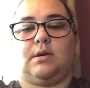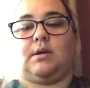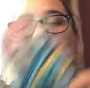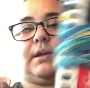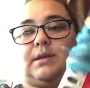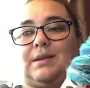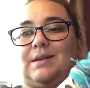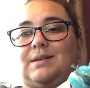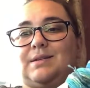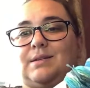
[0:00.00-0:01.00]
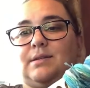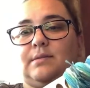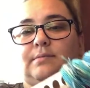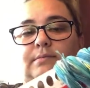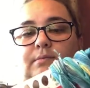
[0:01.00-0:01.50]
like this.
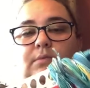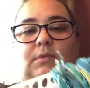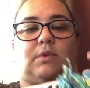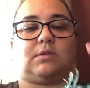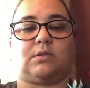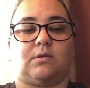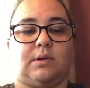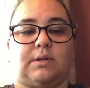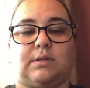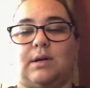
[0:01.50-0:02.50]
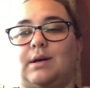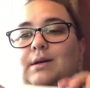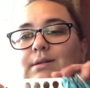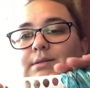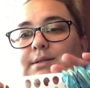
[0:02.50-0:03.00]
So it's
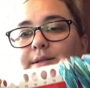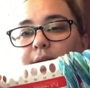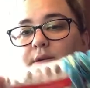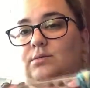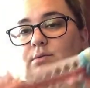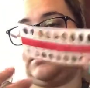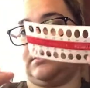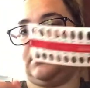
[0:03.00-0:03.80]
not tangled.